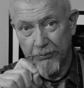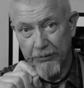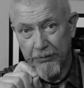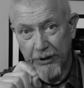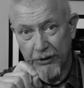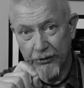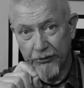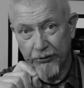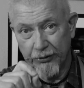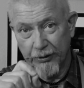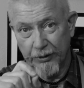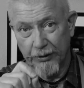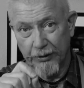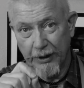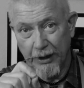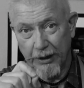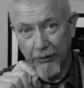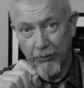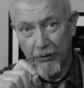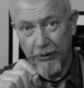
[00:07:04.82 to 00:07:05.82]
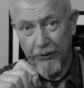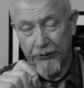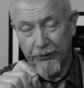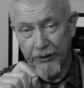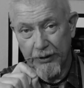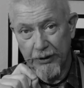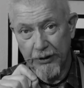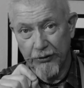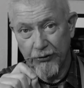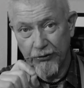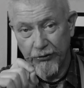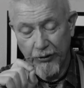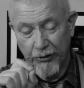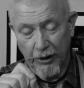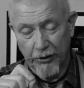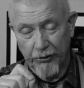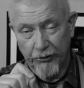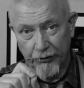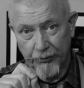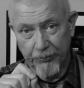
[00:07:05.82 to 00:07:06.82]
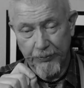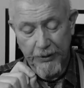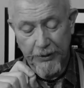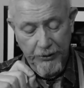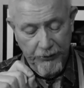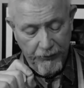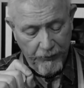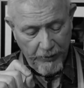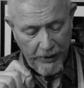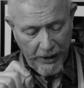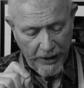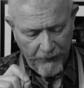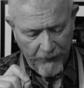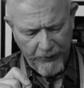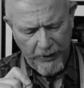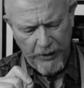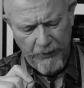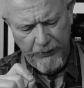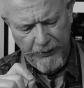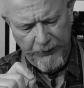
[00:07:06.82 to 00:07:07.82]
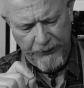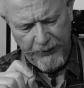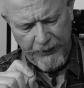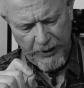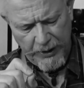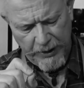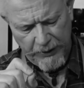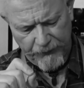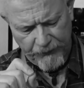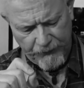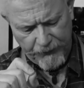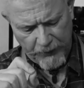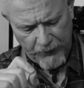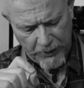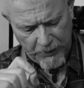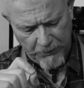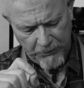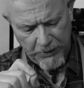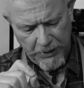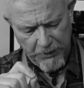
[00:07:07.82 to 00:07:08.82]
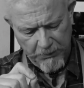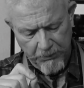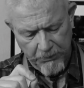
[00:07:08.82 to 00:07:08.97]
to mention that with the shutter speed, you have everything from